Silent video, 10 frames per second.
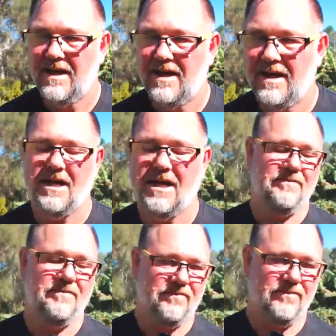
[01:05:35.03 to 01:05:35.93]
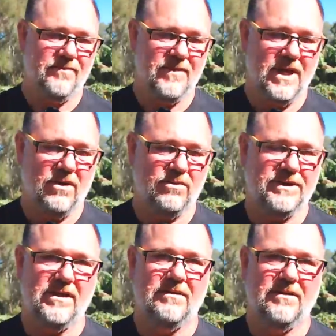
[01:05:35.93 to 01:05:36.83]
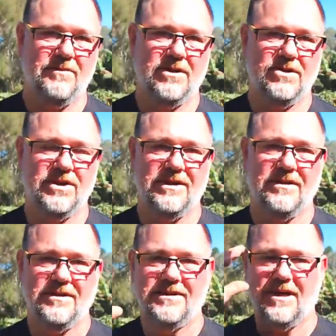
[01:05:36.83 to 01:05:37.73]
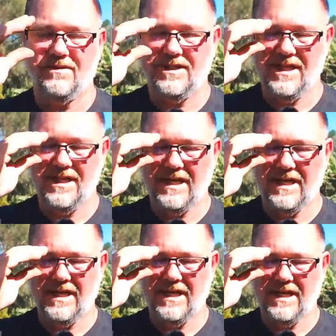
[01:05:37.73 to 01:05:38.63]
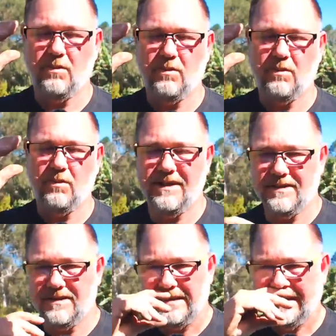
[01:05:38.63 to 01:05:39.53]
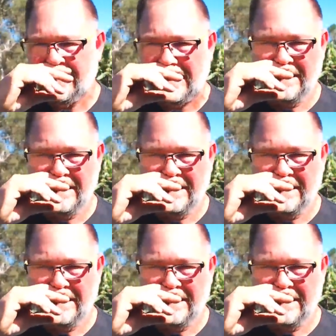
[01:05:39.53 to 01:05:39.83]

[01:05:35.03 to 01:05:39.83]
I was in the military. So I was in the army for 21 years.